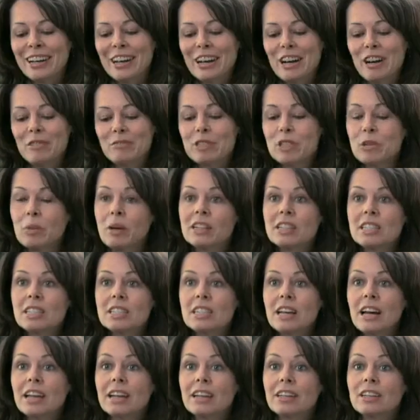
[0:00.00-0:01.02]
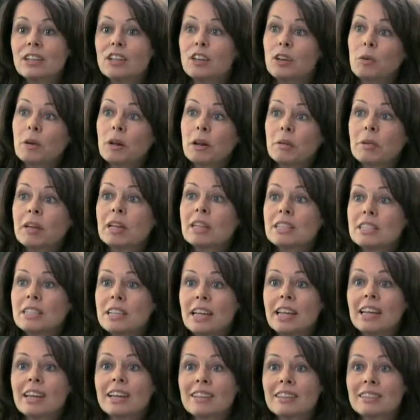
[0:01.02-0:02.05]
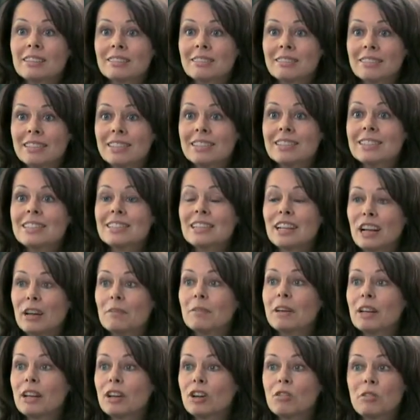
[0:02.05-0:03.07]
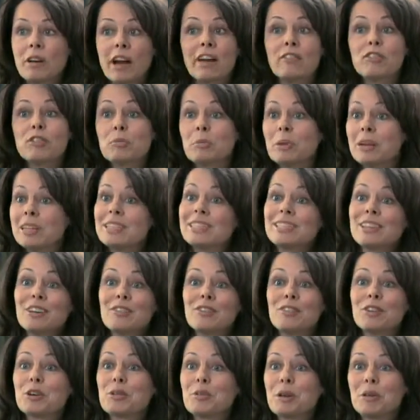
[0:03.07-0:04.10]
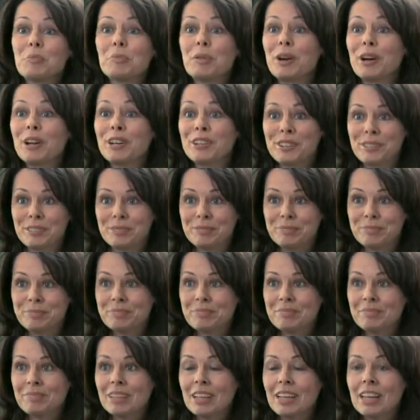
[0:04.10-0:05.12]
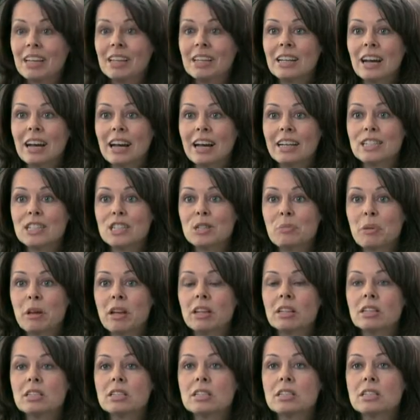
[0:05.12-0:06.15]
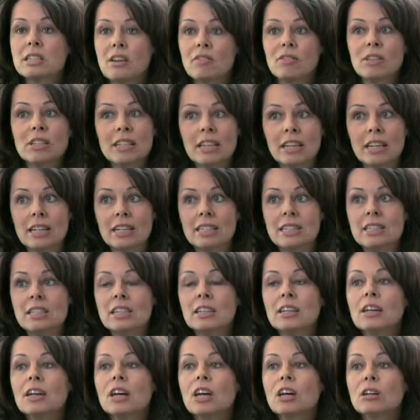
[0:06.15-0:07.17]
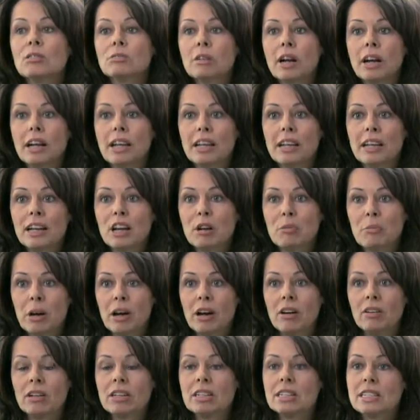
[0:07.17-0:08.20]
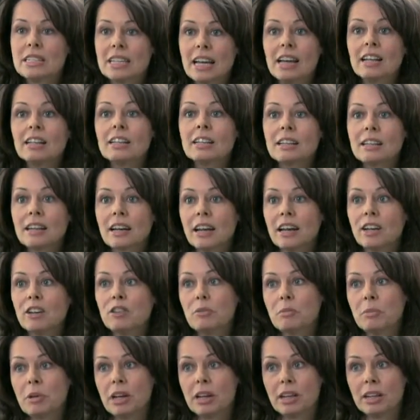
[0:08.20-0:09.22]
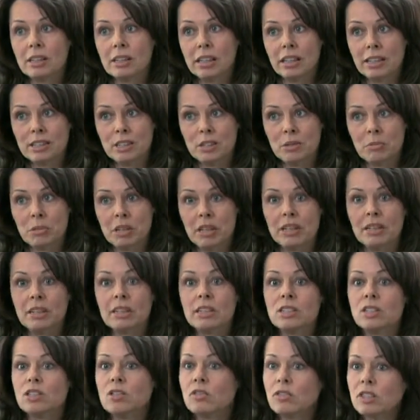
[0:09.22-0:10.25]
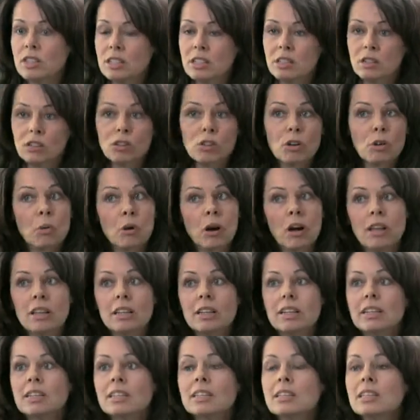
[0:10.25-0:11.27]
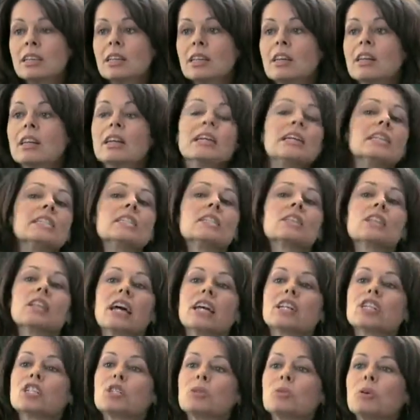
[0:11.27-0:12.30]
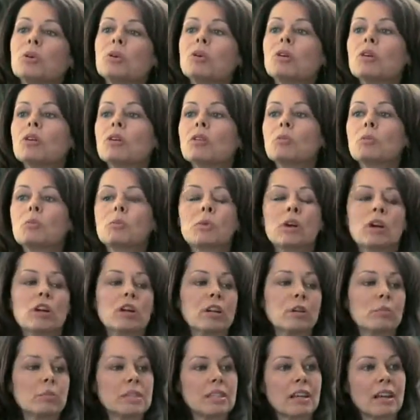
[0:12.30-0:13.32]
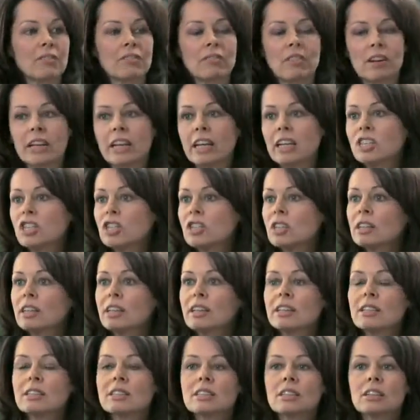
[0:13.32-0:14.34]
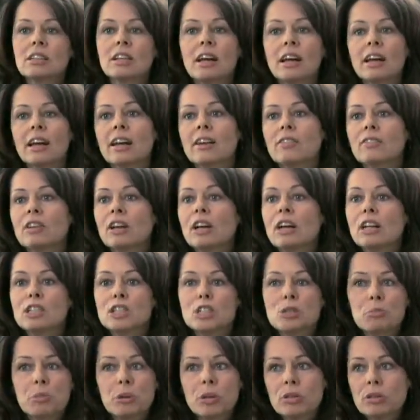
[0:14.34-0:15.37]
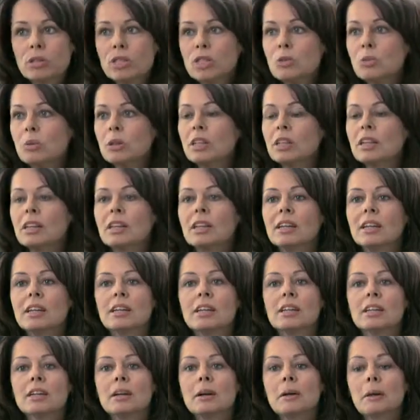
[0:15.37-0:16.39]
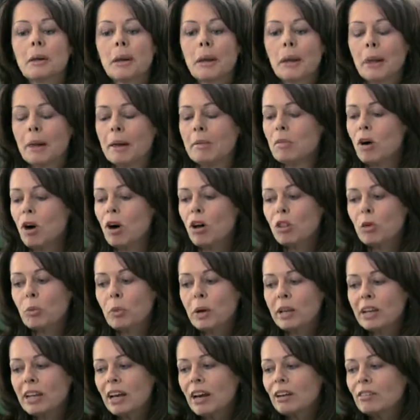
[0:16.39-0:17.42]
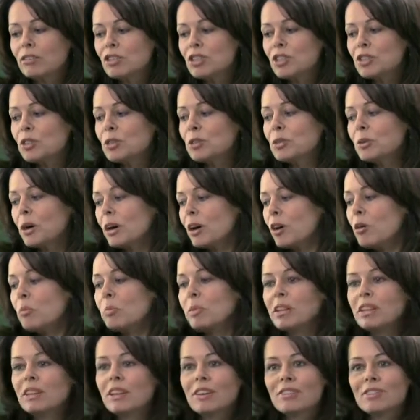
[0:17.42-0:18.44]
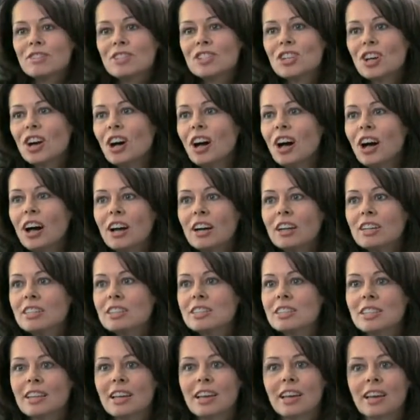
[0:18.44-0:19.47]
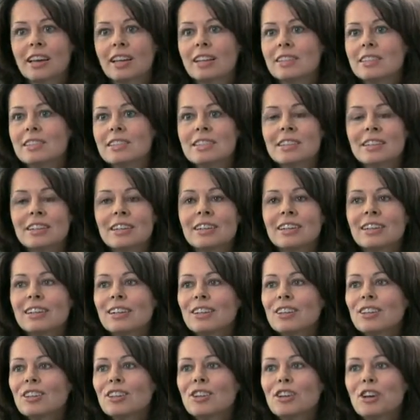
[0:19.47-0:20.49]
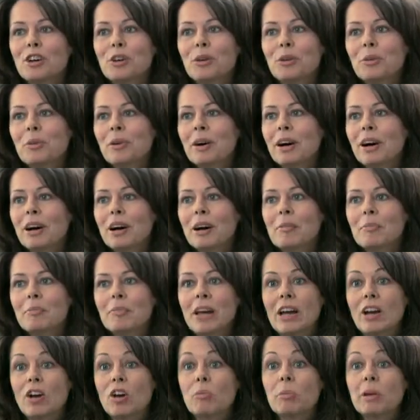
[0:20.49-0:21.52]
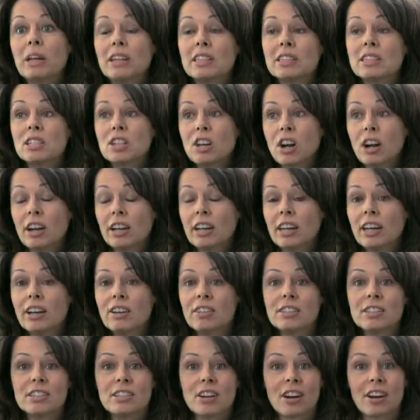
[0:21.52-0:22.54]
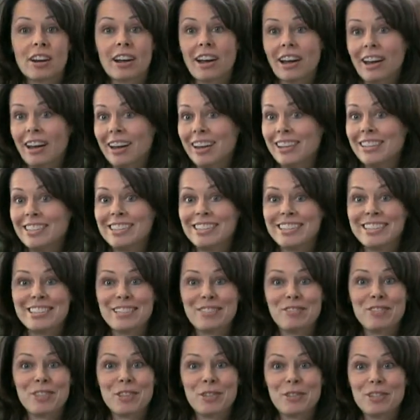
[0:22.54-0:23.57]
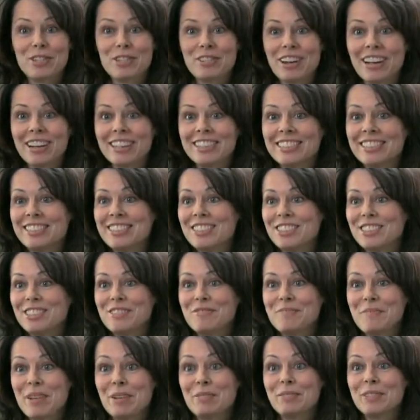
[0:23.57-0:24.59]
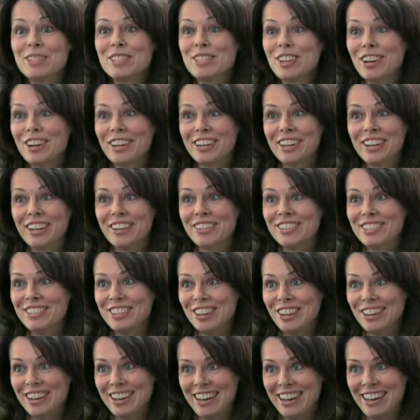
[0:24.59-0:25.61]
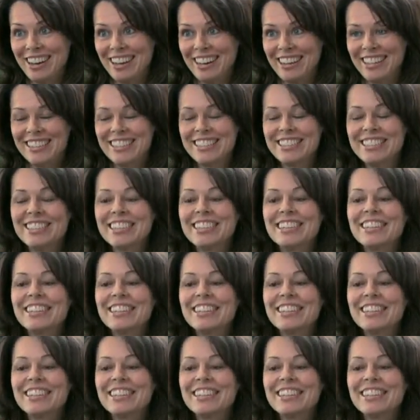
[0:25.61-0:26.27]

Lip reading: So I decided, you know what, I'm going to take this and I'm going to craft myself a great partner. And I spent 7 days writing about exactly the kind of man I'd like to meet. His physical qualities, intellectual, where he was at financially in his life, spiritually, all the way down to I hope he loves dogs and I hope he has dark hair and dark eyes because I'm so attracted to men with dark hair and dark eyes.